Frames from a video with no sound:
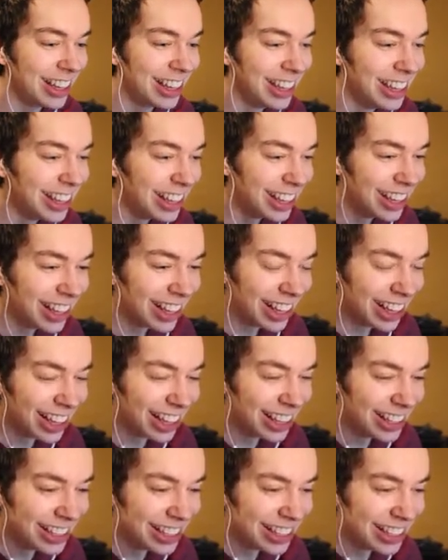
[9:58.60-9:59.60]
You want to do
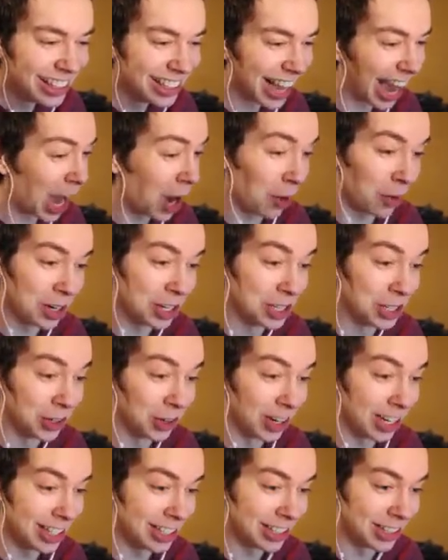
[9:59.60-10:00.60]
it? I want to
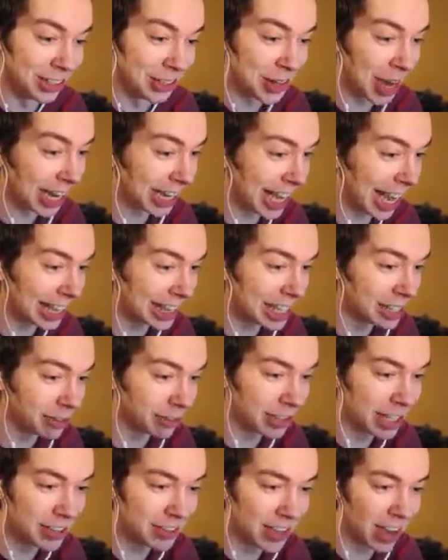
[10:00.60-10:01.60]
do it, dude. I can't
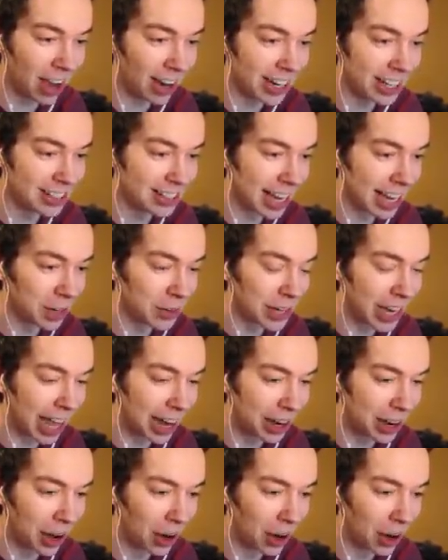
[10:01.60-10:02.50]
leave leave the audience hanging. We got to